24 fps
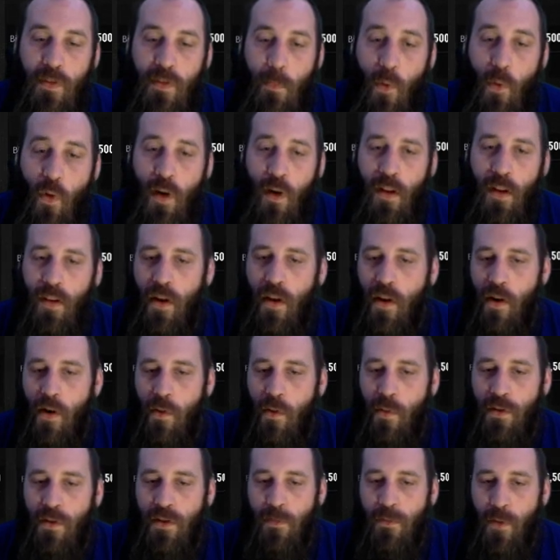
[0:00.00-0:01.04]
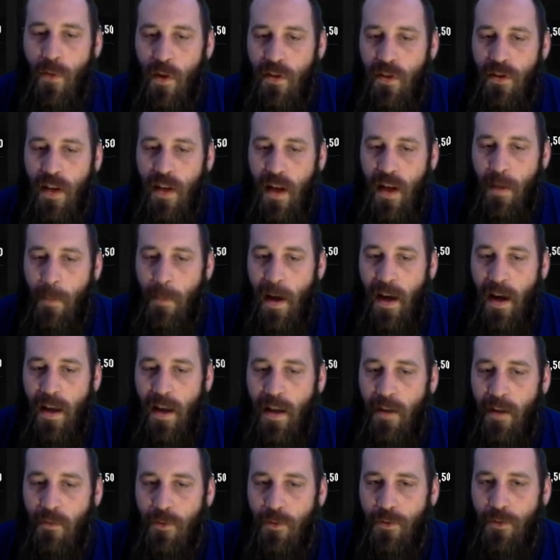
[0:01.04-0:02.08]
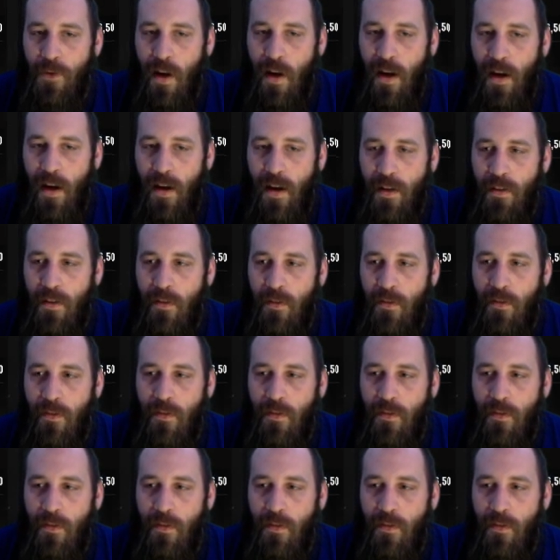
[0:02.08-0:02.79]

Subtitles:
morning, though, was the first time I had ever tried